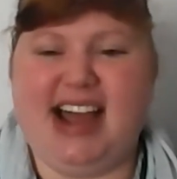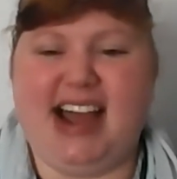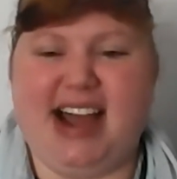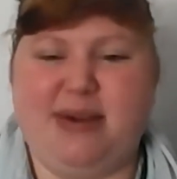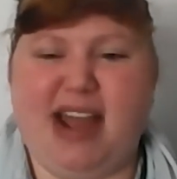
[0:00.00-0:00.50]

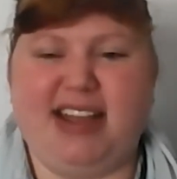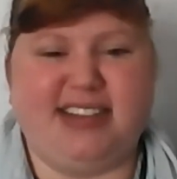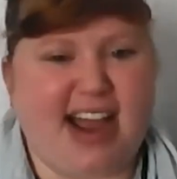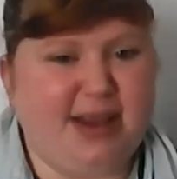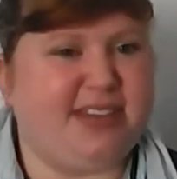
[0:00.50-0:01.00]
At
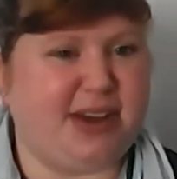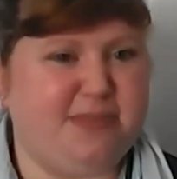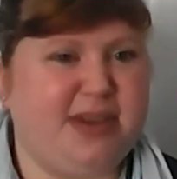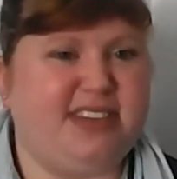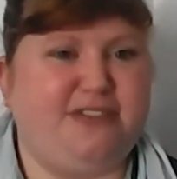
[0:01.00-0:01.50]
times that
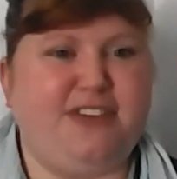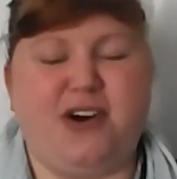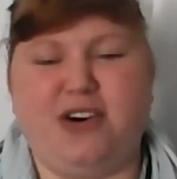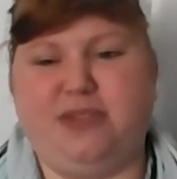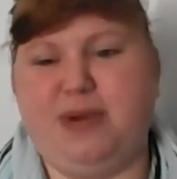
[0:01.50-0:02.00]
can be
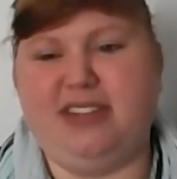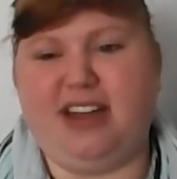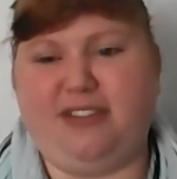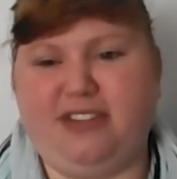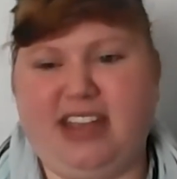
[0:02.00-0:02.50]
difficult, but
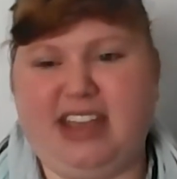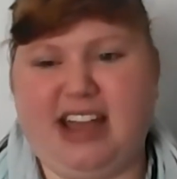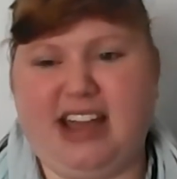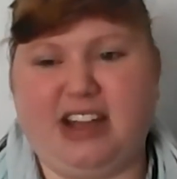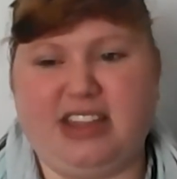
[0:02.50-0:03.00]
definitely
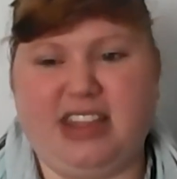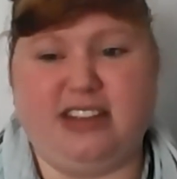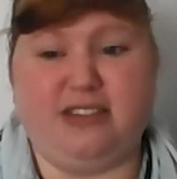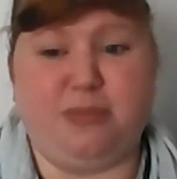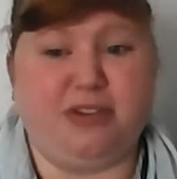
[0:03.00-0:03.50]
a good
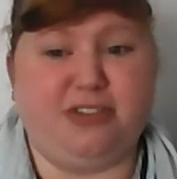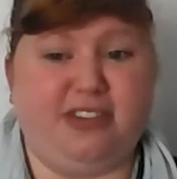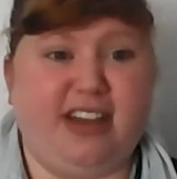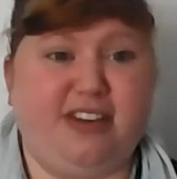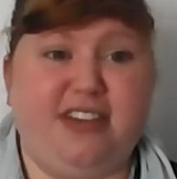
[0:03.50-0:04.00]
thing to push
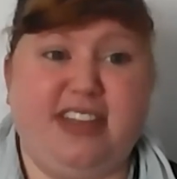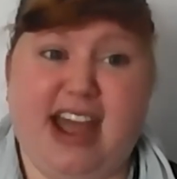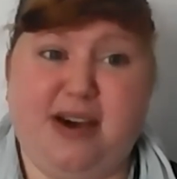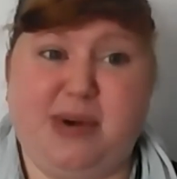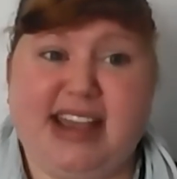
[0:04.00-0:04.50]
yourself in
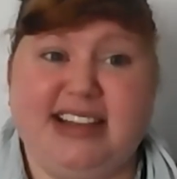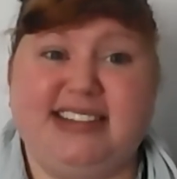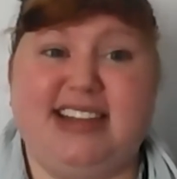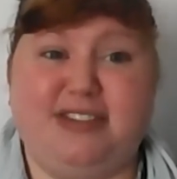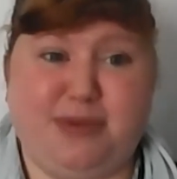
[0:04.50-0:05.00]
that way
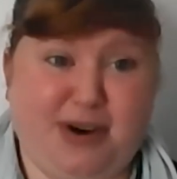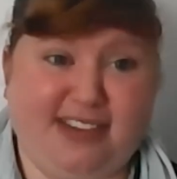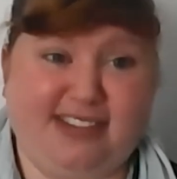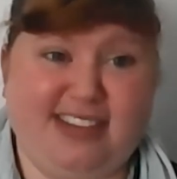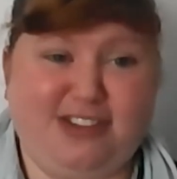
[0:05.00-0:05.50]
instead of
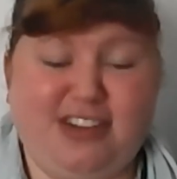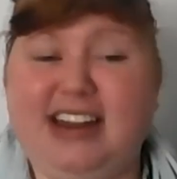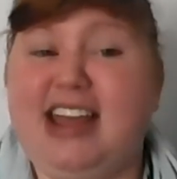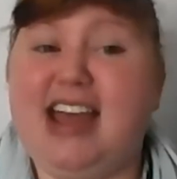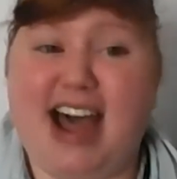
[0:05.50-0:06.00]

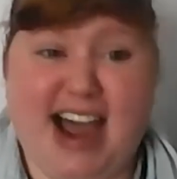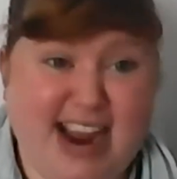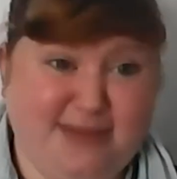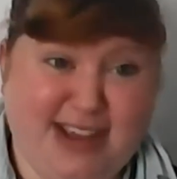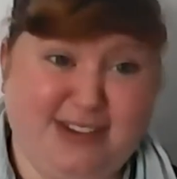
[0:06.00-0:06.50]
procrastination. I
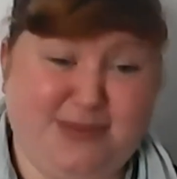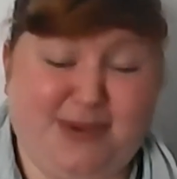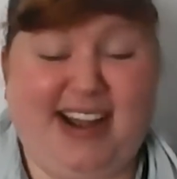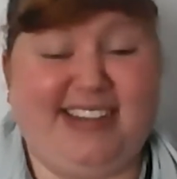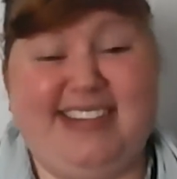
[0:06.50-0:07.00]
am a huge
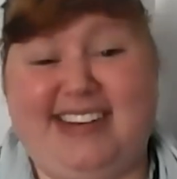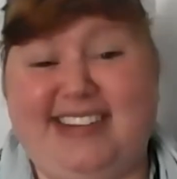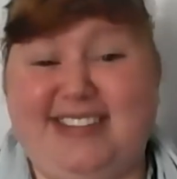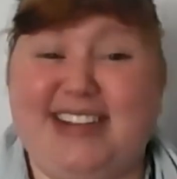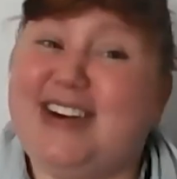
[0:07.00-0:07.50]
procrastinator,
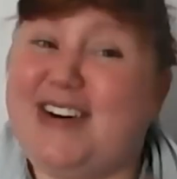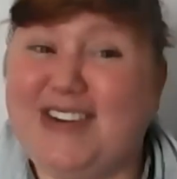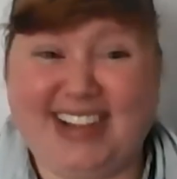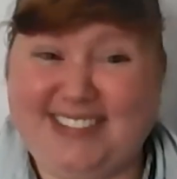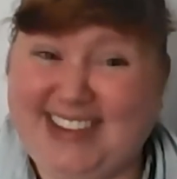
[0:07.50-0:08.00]
so I
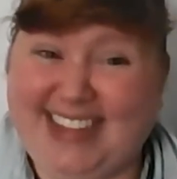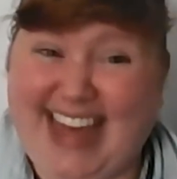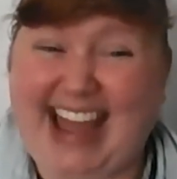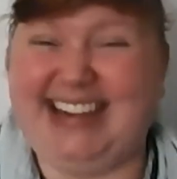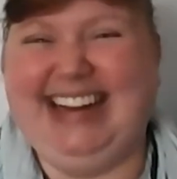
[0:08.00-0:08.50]
totally feel
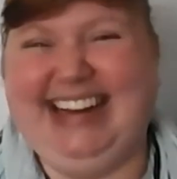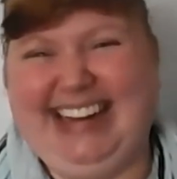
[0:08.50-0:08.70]
that.